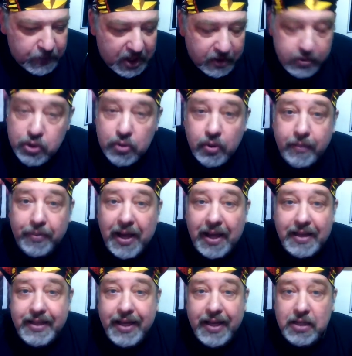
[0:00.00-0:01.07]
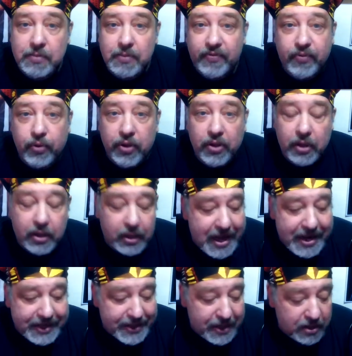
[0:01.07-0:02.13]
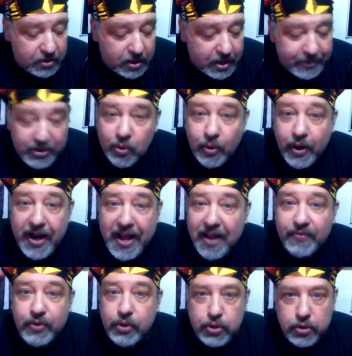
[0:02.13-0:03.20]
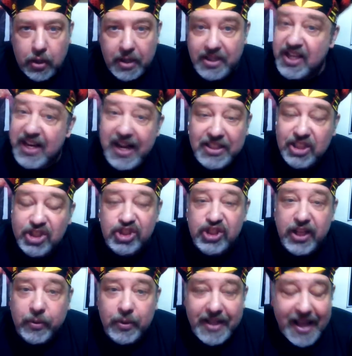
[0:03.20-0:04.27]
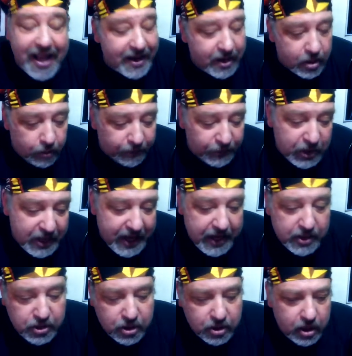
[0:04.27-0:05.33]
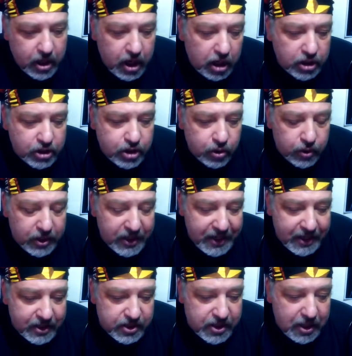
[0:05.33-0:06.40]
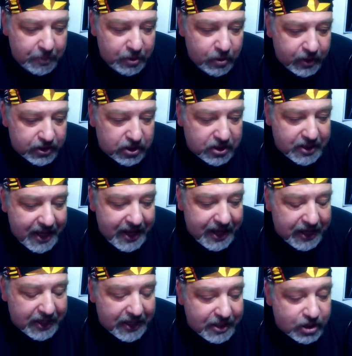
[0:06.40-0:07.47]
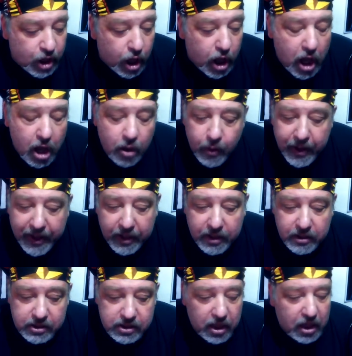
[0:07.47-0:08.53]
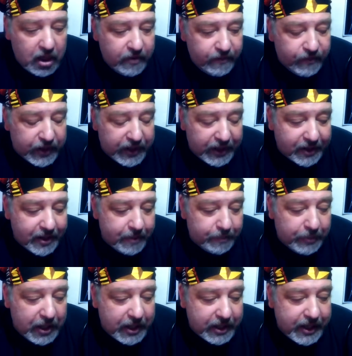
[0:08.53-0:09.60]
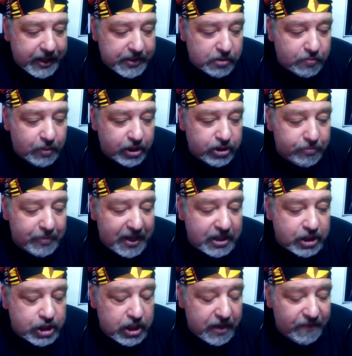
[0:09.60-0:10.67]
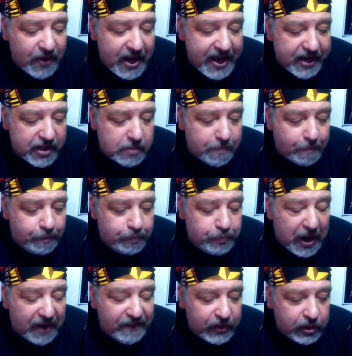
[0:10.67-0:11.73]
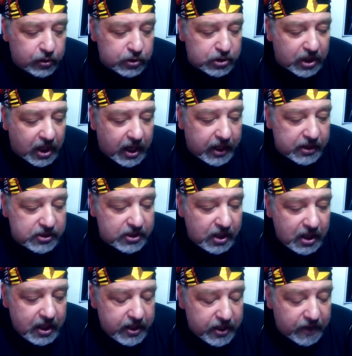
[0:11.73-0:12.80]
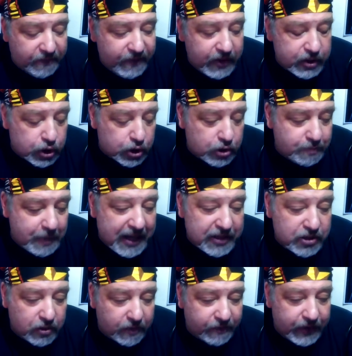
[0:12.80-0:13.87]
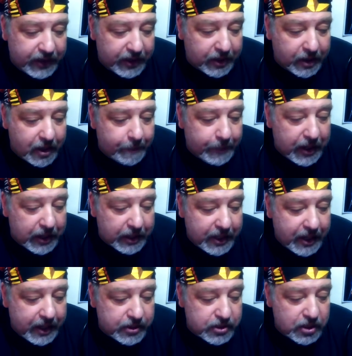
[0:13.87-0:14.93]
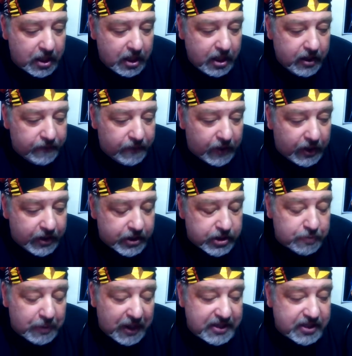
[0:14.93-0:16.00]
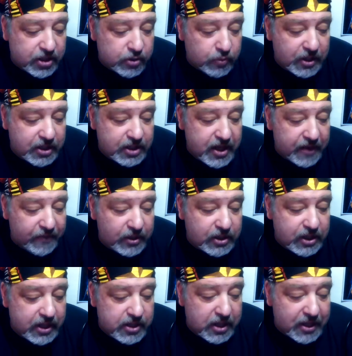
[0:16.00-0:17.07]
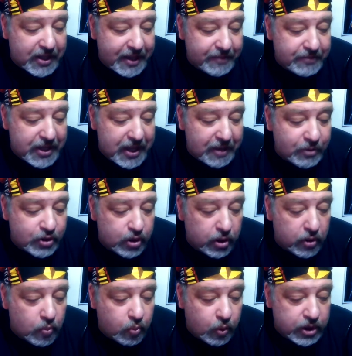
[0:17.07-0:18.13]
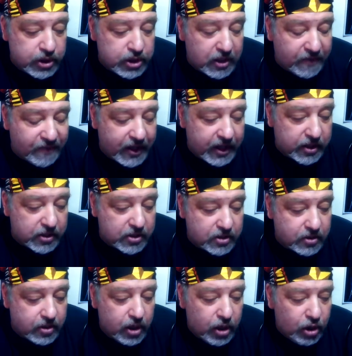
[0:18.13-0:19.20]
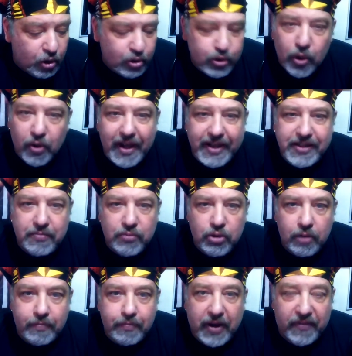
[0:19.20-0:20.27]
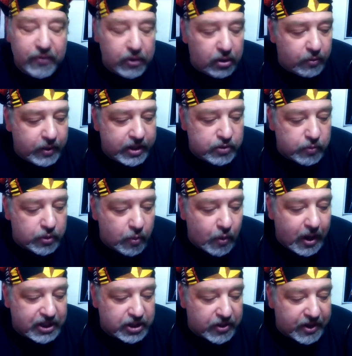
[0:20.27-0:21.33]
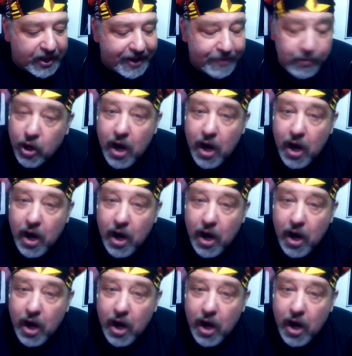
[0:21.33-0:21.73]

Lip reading: I was doing the podcast before the lockdown, and I'll be doing it after. So I said I'll just stick with that, and hopefully you guys are tuning in and it's keeping you entertained. As always, Funny Like Clown Podcast is brought to you by G Vegas Buffalo Sauce, the official sponsor of Funny Like Clown Podcast. The spicy, sweet, savory taste of game time. There's only one G Vegas, and who don't like some good buffalo wings when you're watching the game?